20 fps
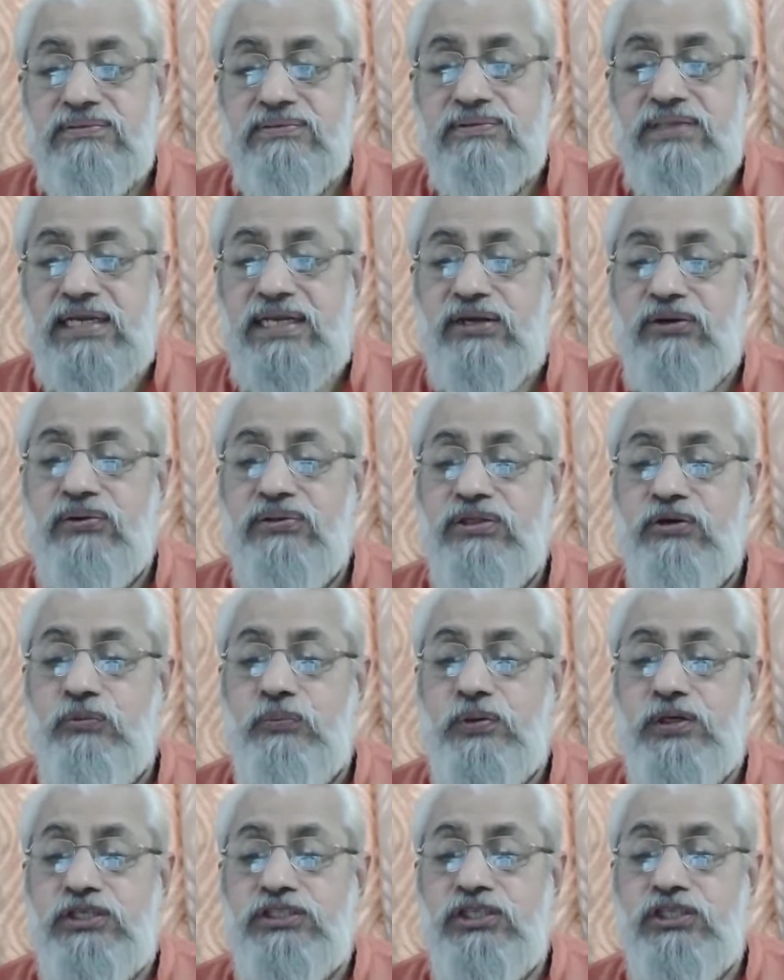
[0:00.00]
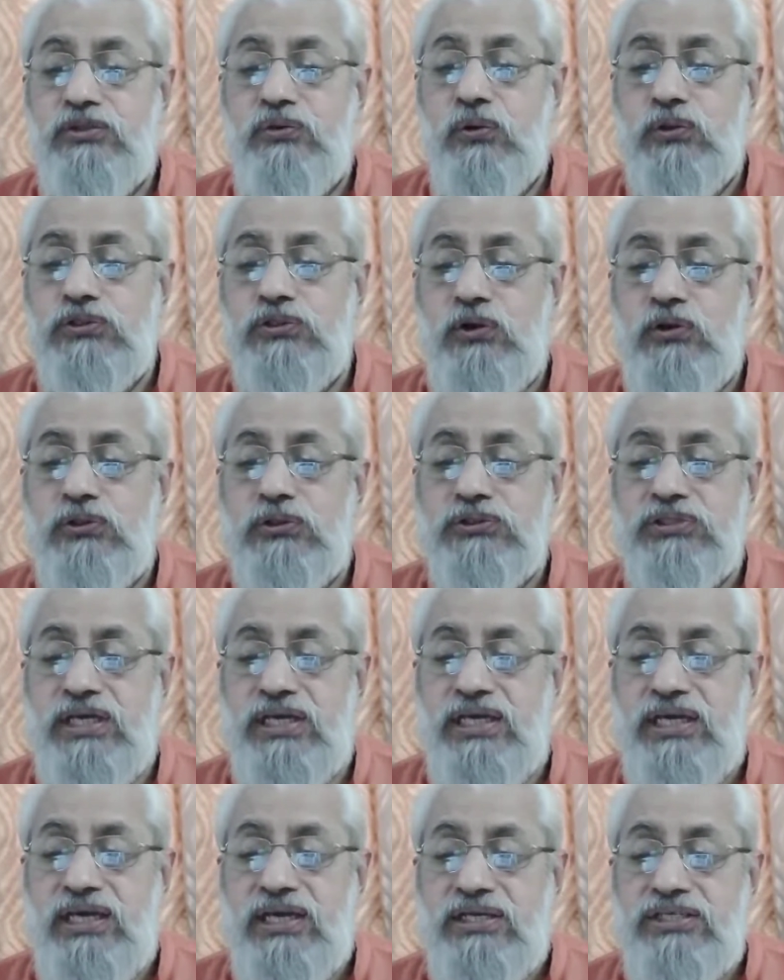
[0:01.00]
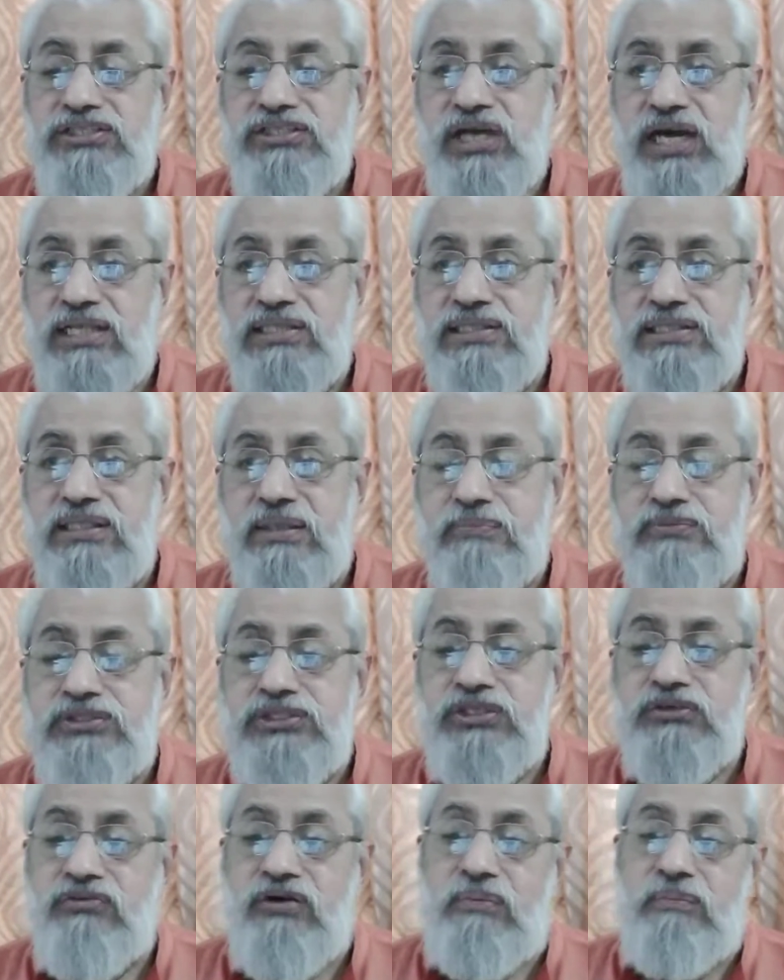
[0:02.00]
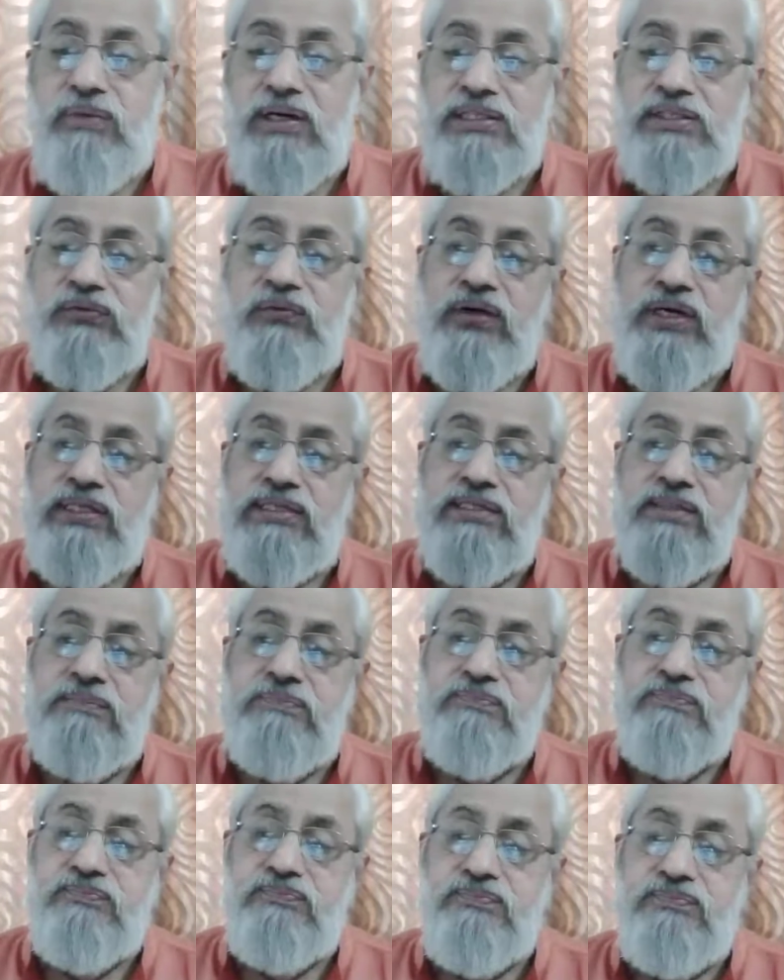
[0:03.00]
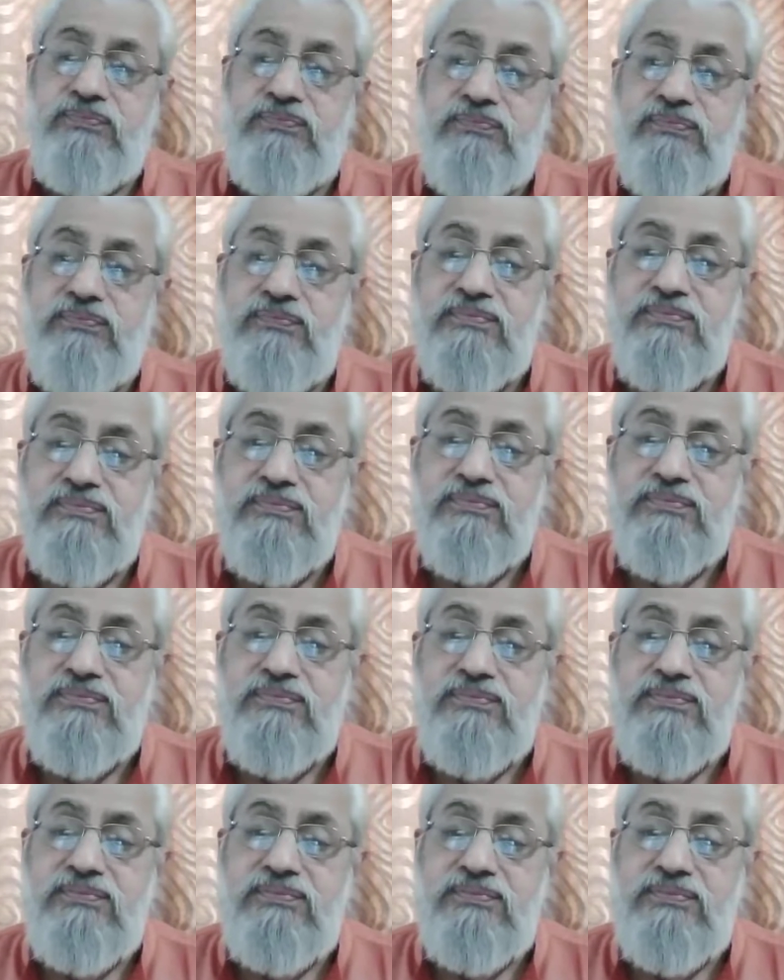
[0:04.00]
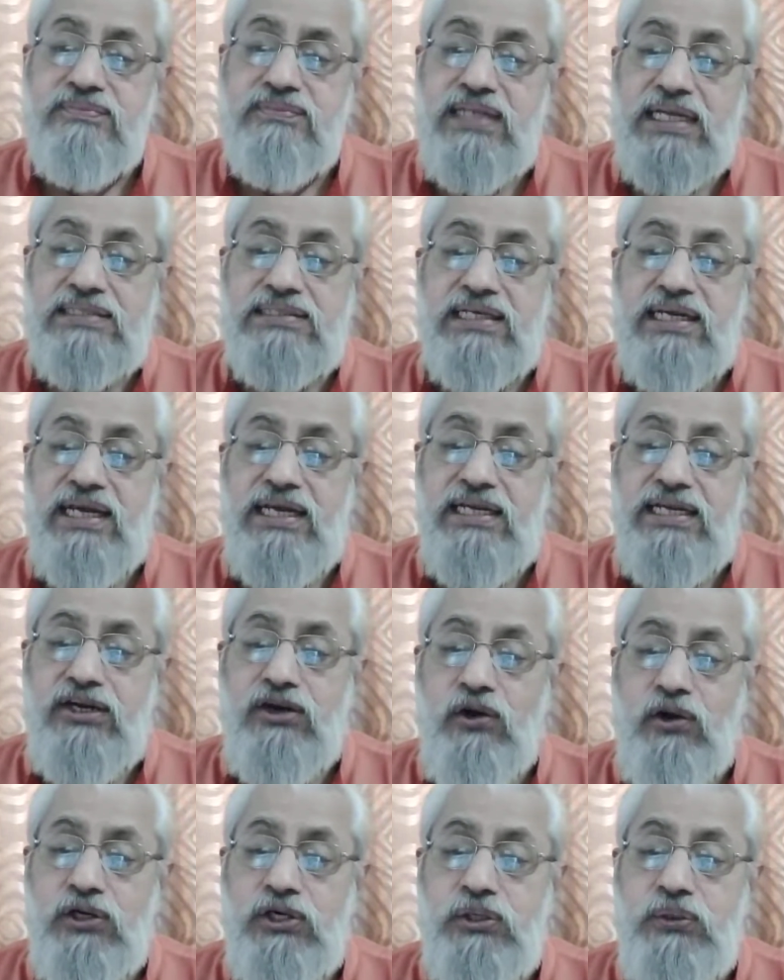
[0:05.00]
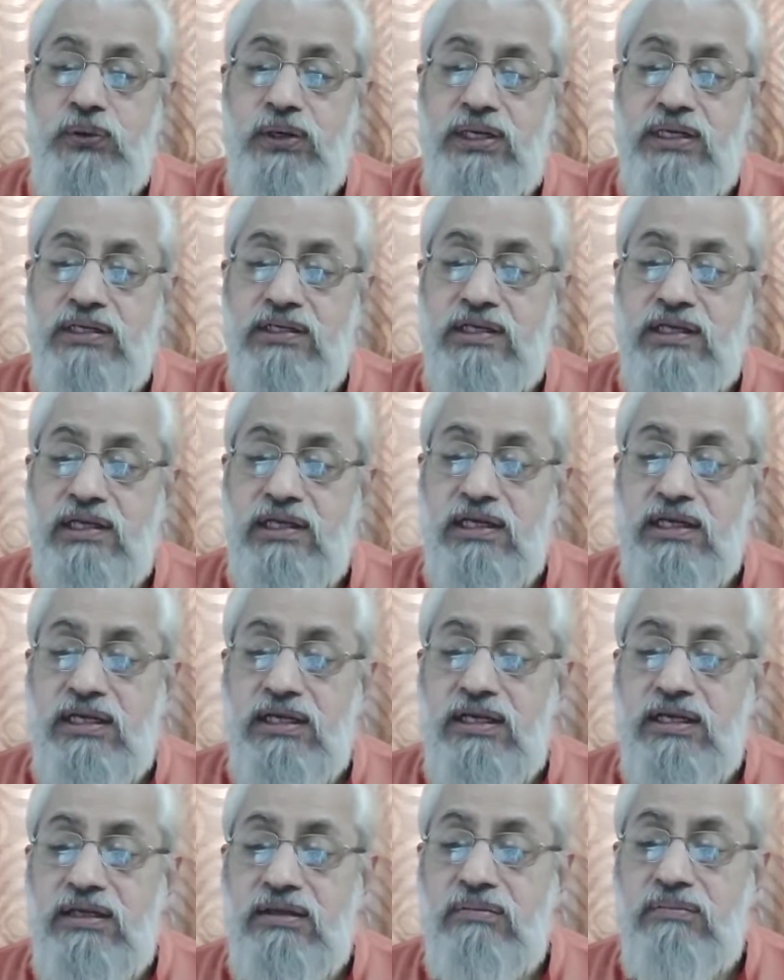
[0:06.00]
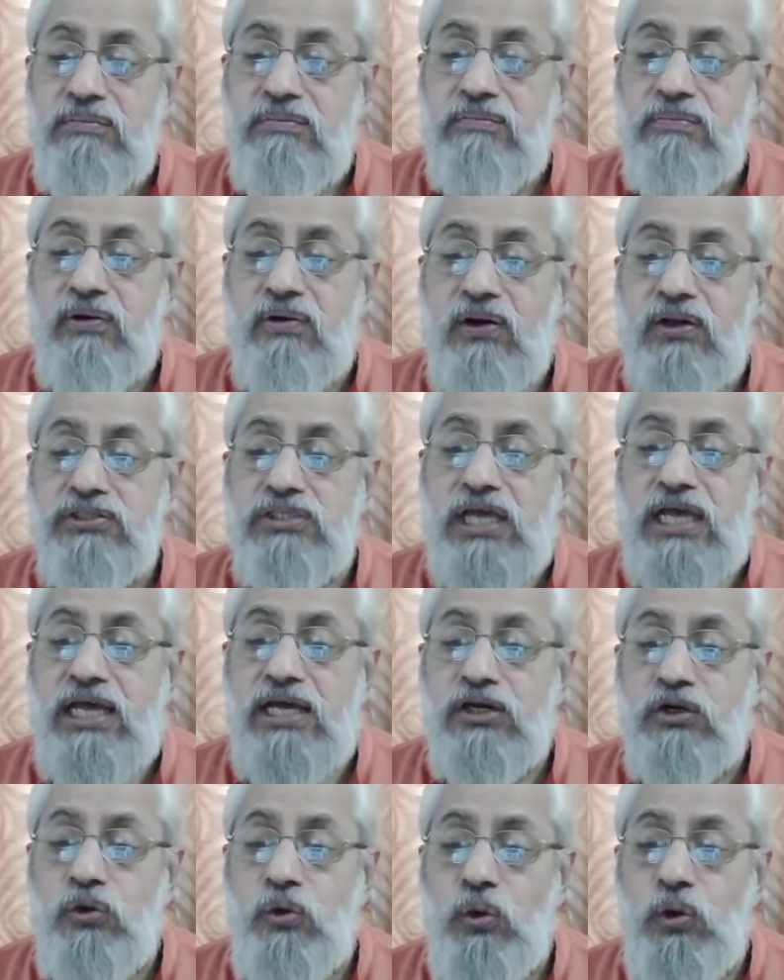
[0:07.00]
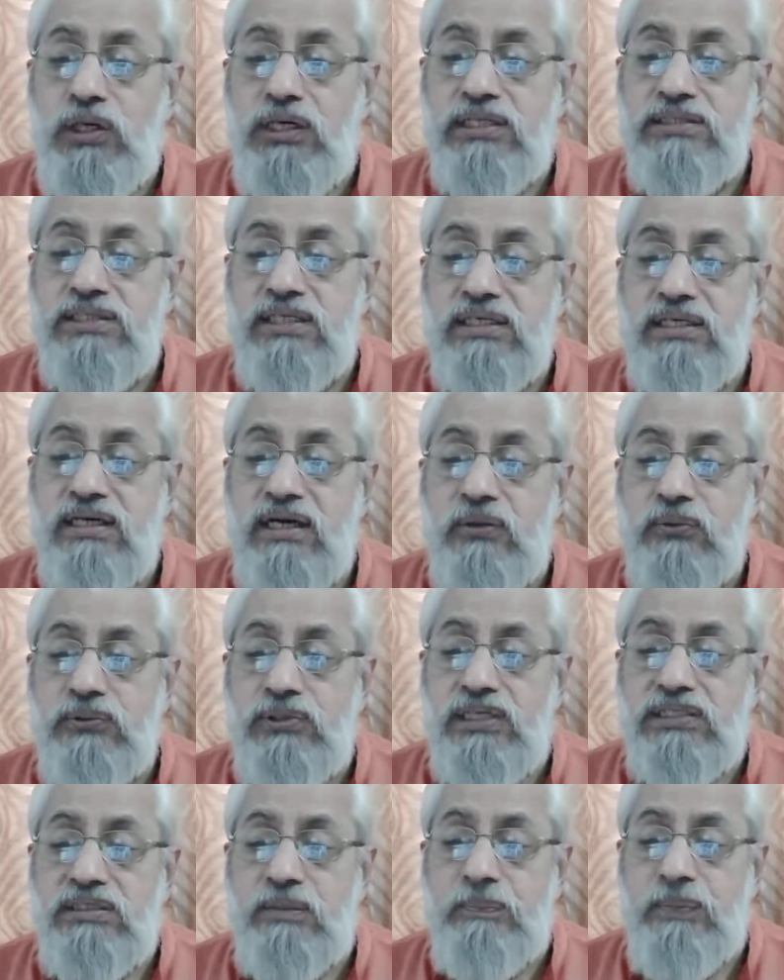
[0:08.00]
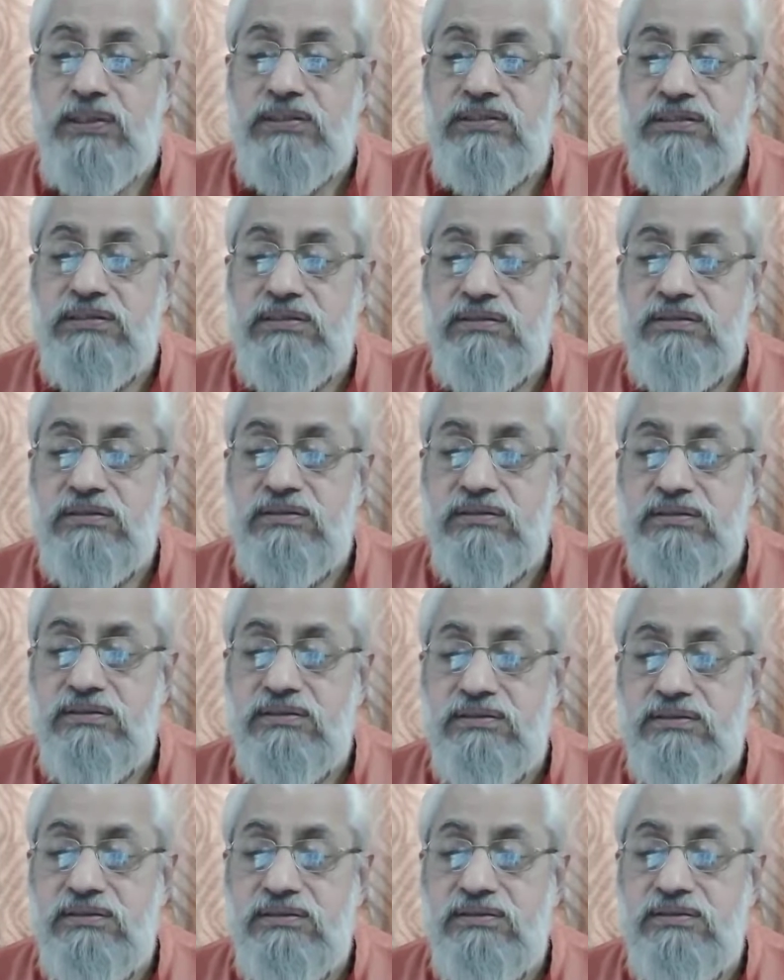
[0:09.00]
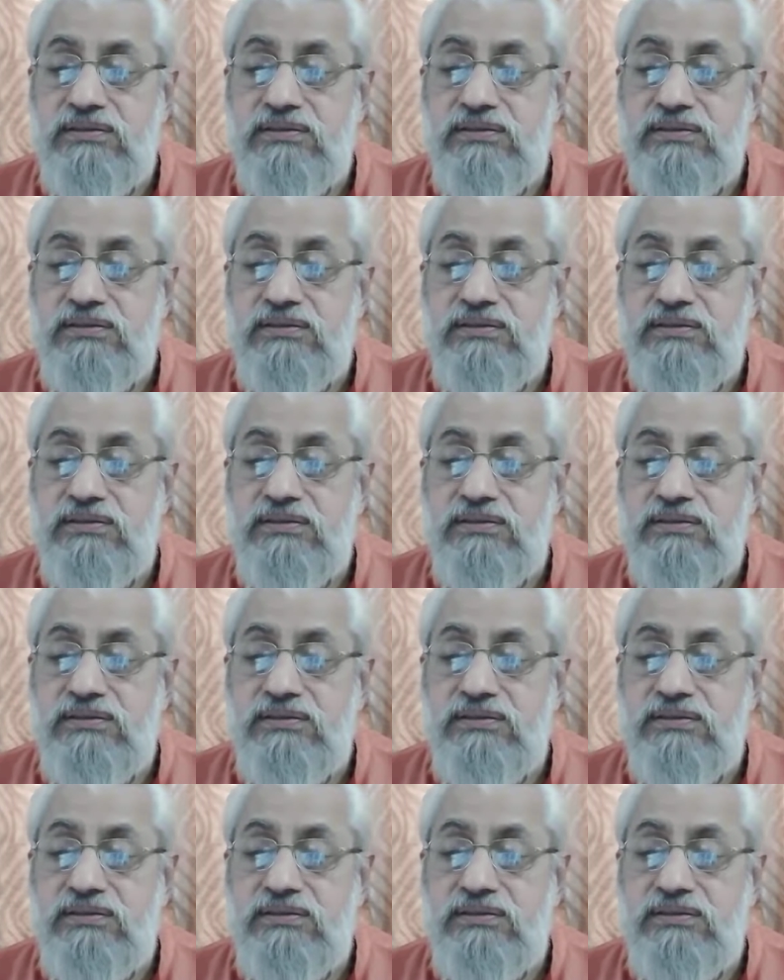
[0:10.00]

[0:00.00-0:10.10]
Then the Upanishad goes on to say, Shantam Shivam Advaitam. That's really non-dual, because a role doesn't count as a person.